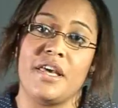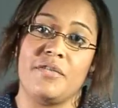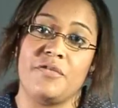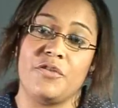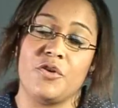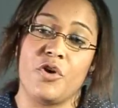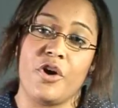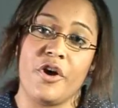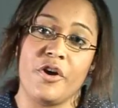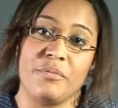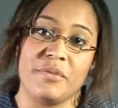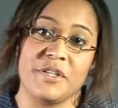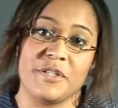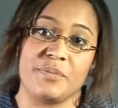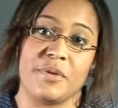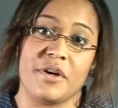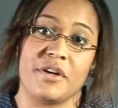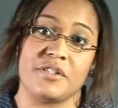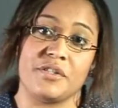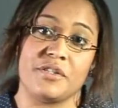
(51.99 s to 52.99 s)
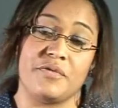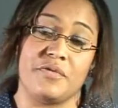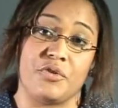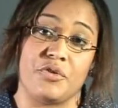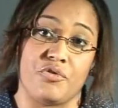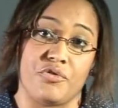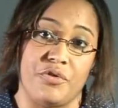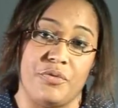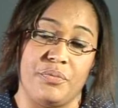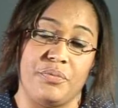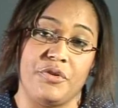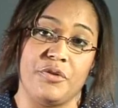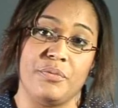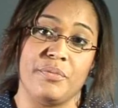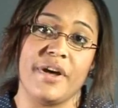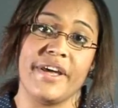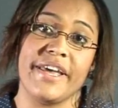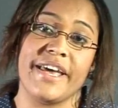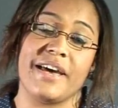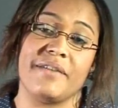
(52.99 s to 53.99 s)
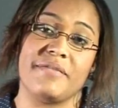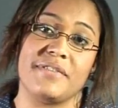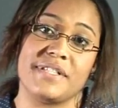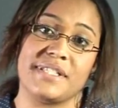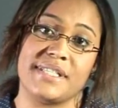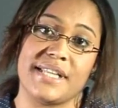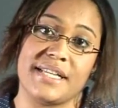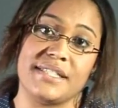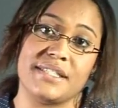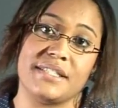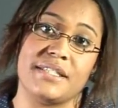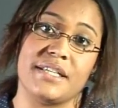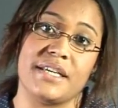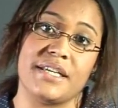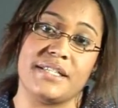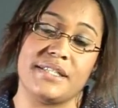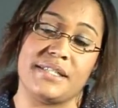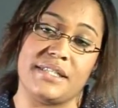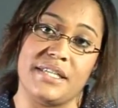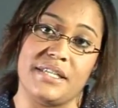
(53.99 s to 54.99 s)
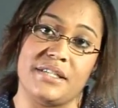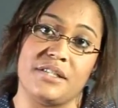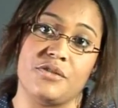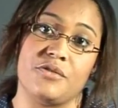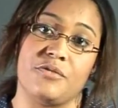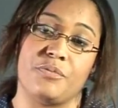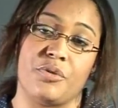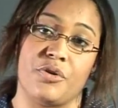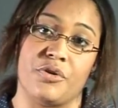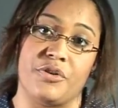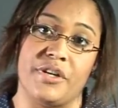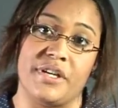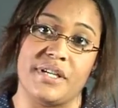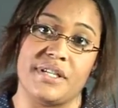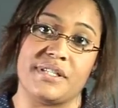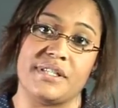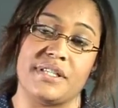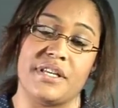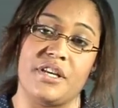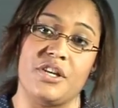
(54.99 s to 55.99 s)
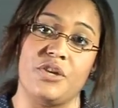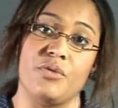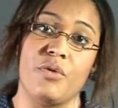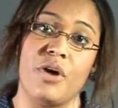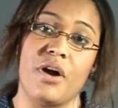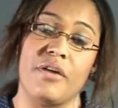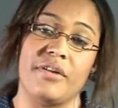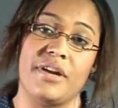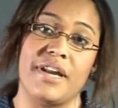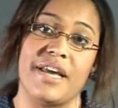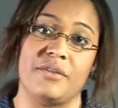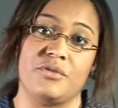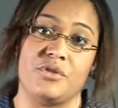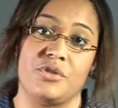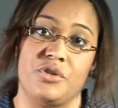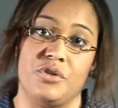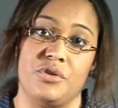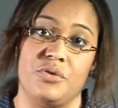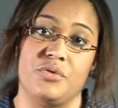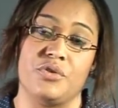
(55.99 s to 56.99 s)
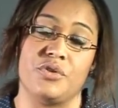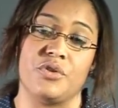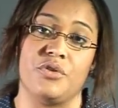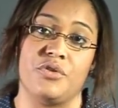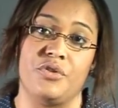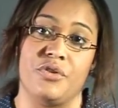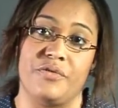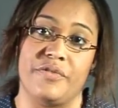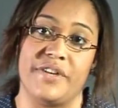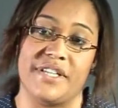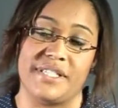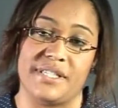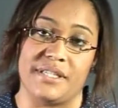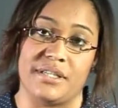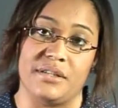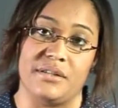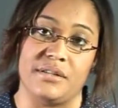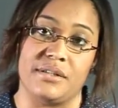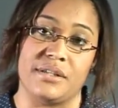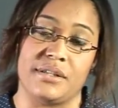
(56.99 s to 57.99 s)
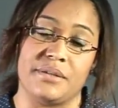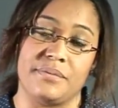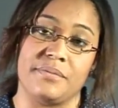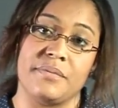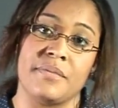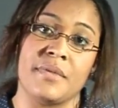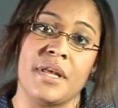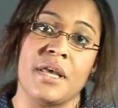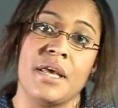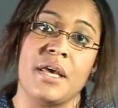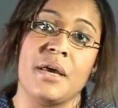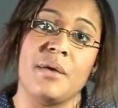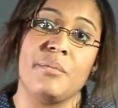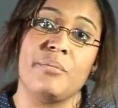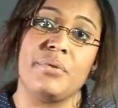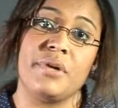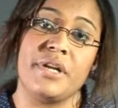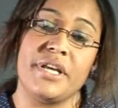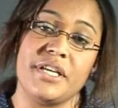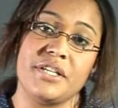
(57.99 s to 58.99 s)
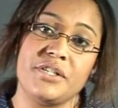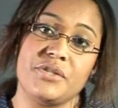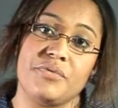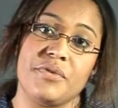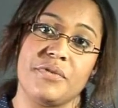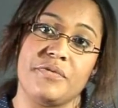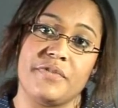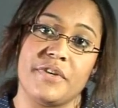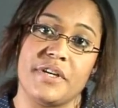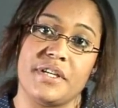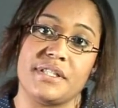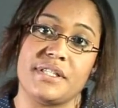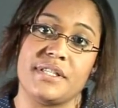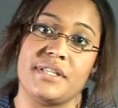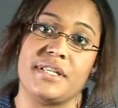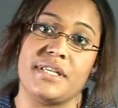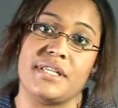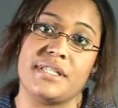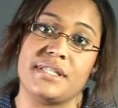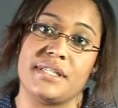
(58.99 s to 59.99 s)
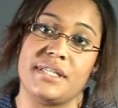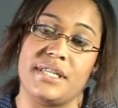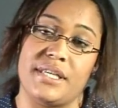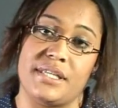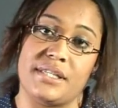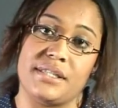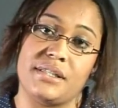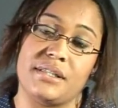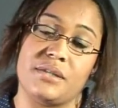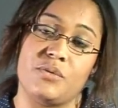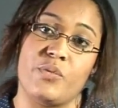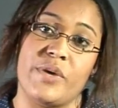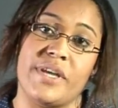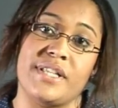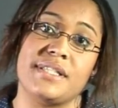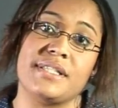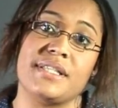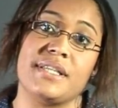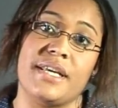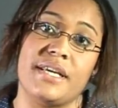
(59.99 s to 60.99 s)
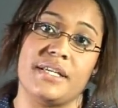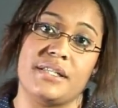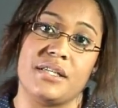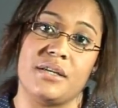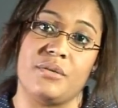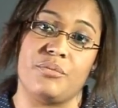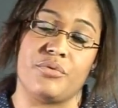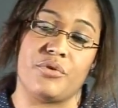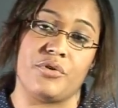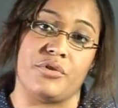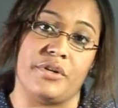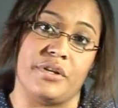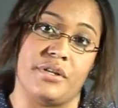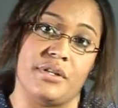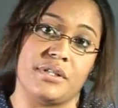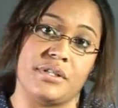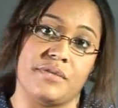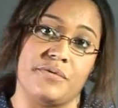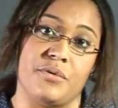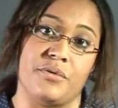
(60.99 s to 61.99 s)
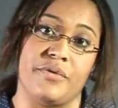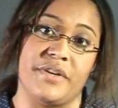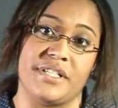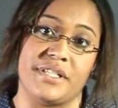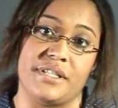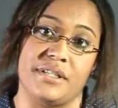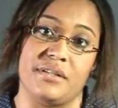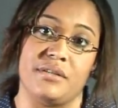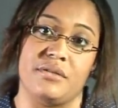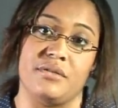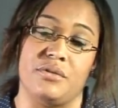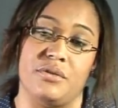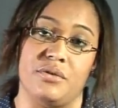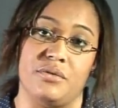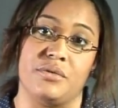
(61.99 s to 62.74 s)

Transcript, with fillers: If your home is part of a group, you might have a standardised list of products that you are allowed to use on your resident. Please refer to this list when selecting products for resident